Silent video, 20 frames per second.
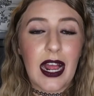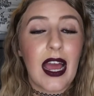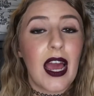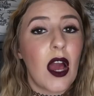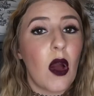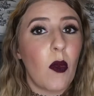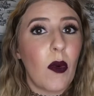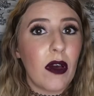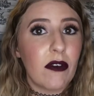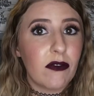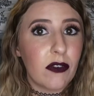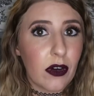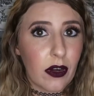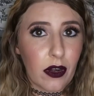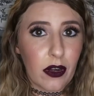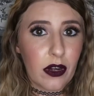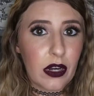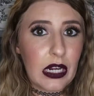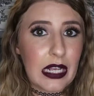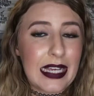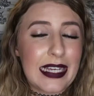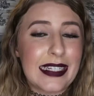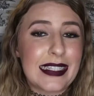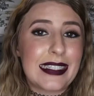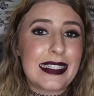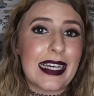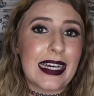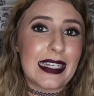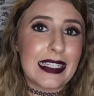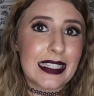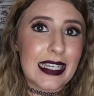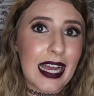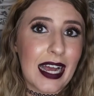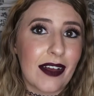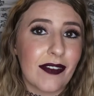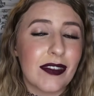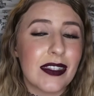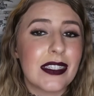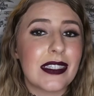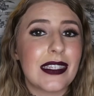However, it does
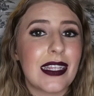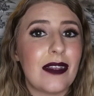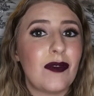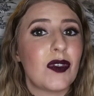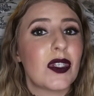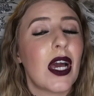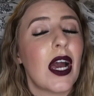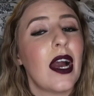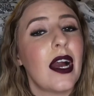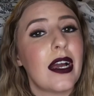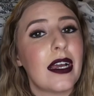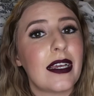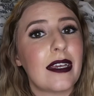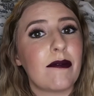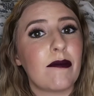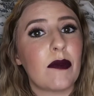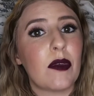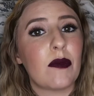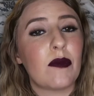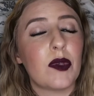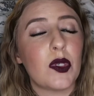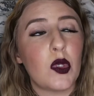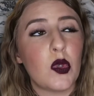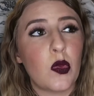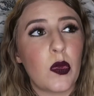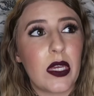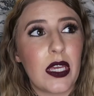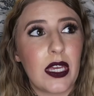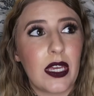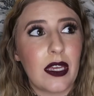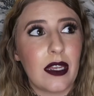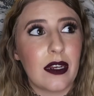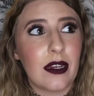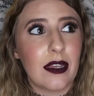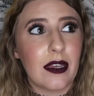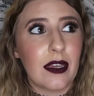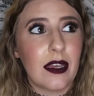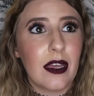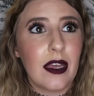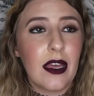have the same time
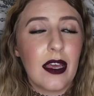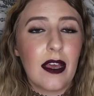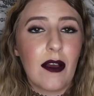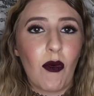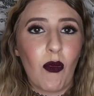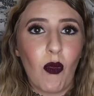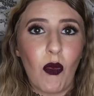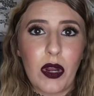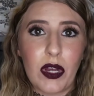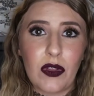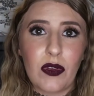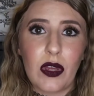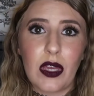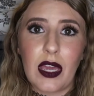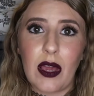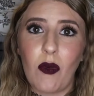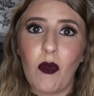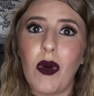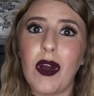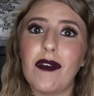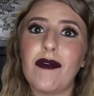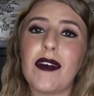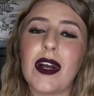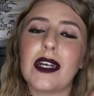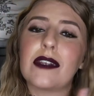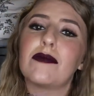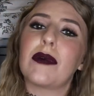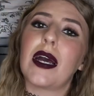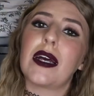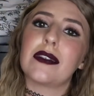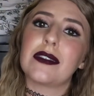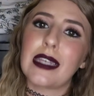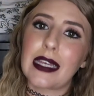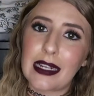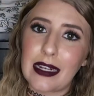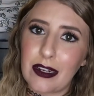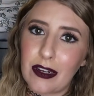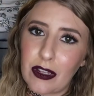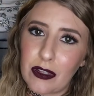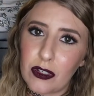between when you can get one fast pass
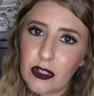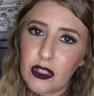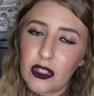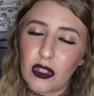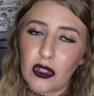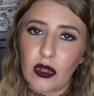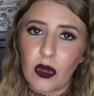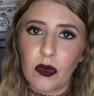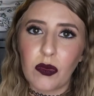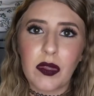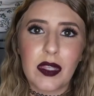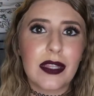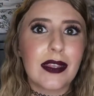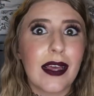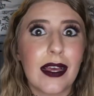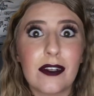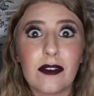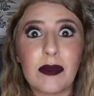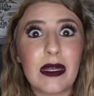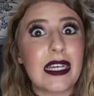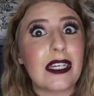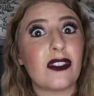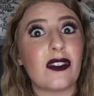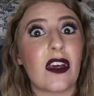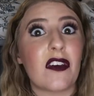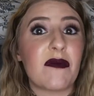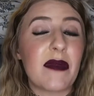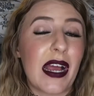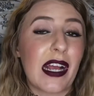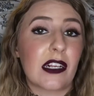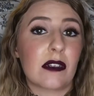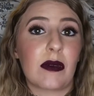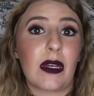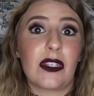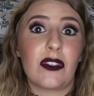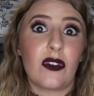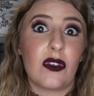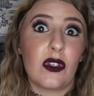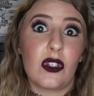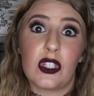and another, so don't think that because you have max
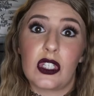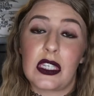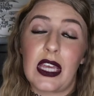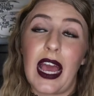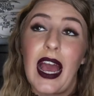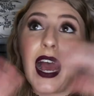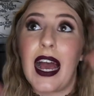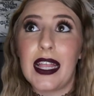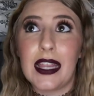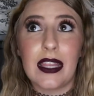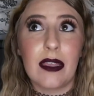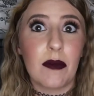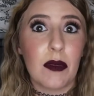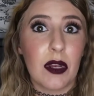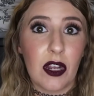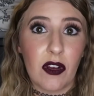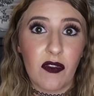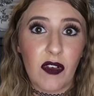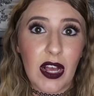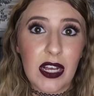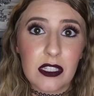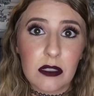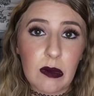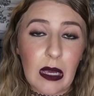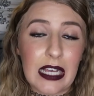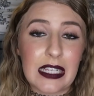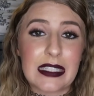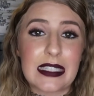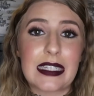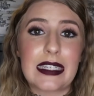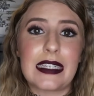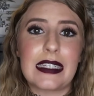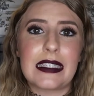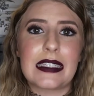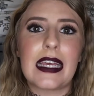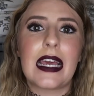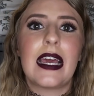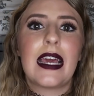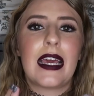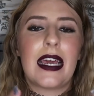pass you can just get unlimited fast
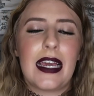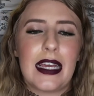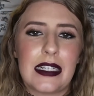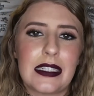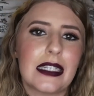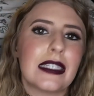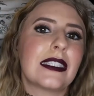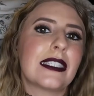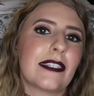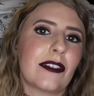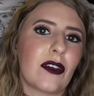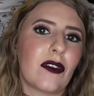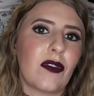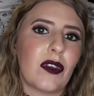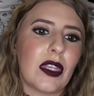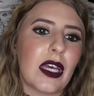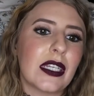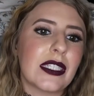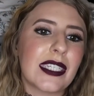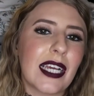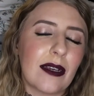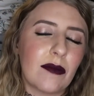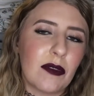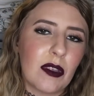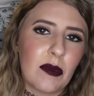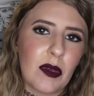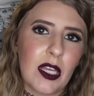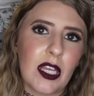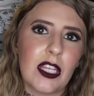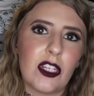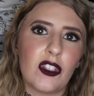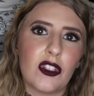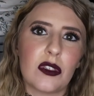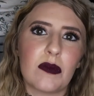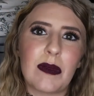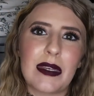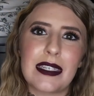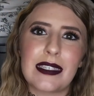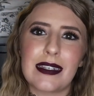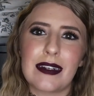passes. It does still give you that time limit. It
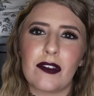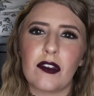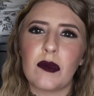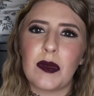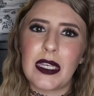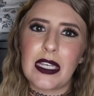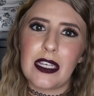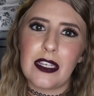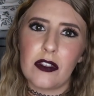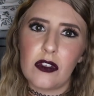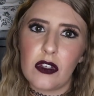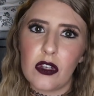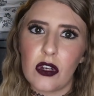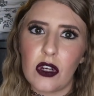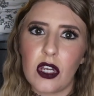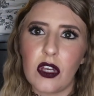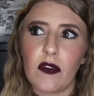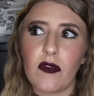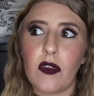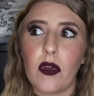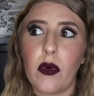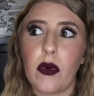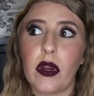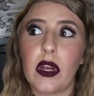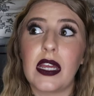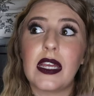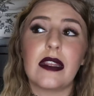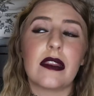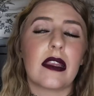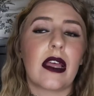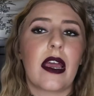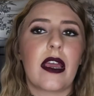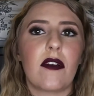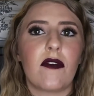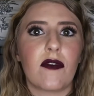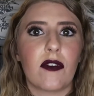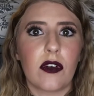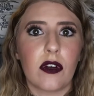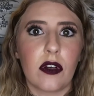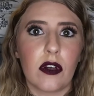just makes it a little bit easier if you're in
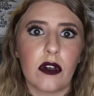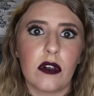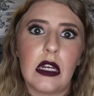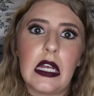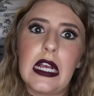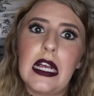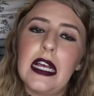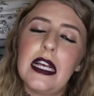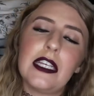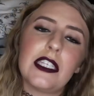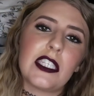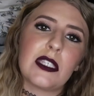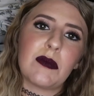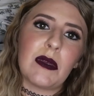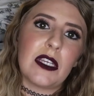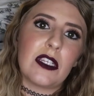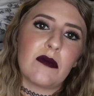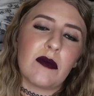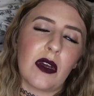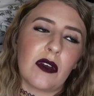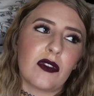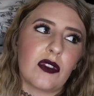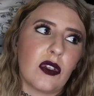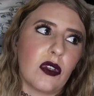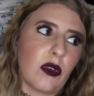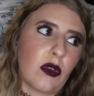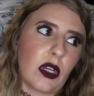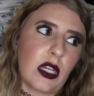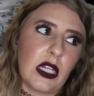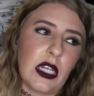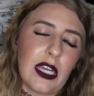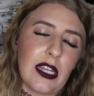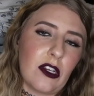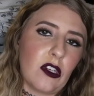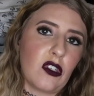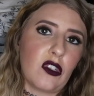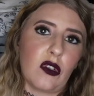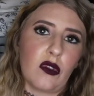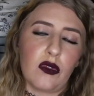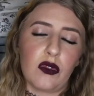line for Space Mountain or
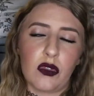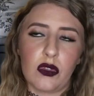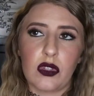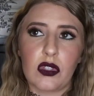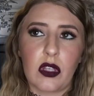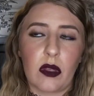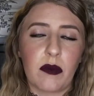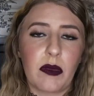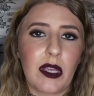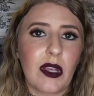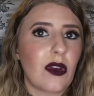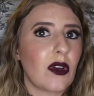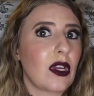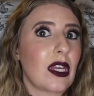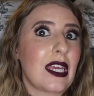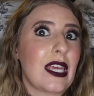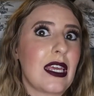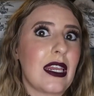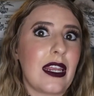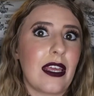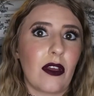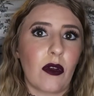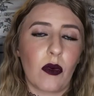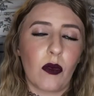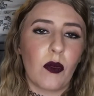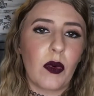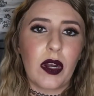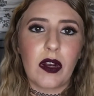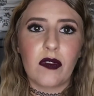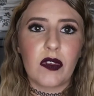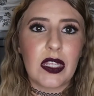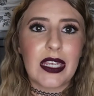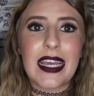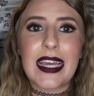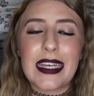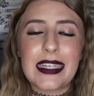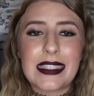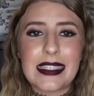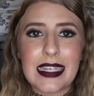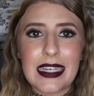Indiana Jones or something, or eating or whatever the
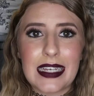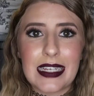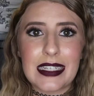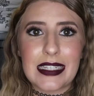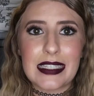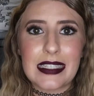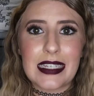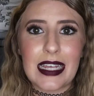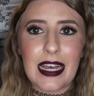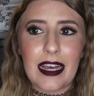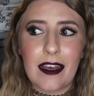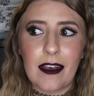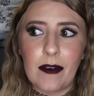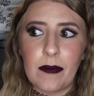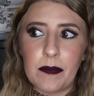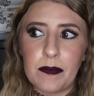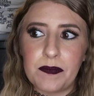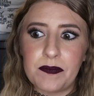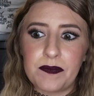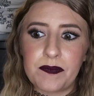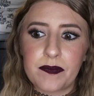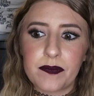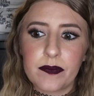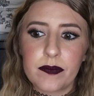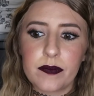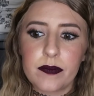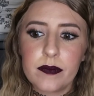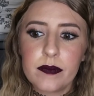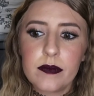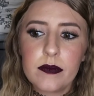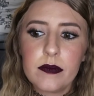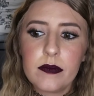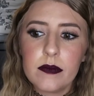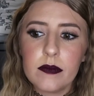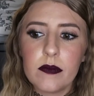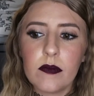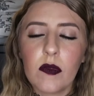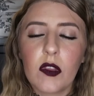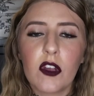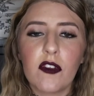case is, um,
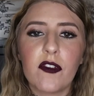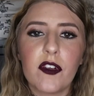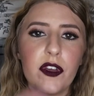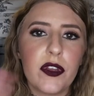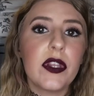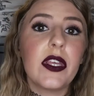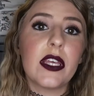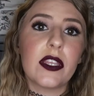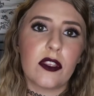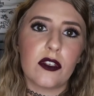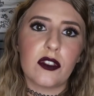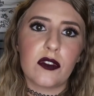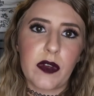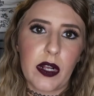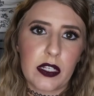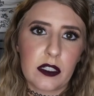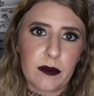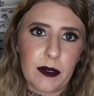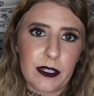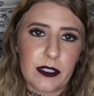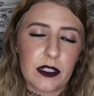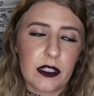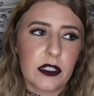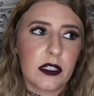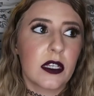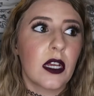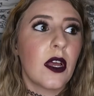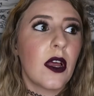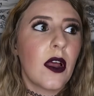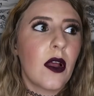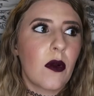for you to get those fast passes.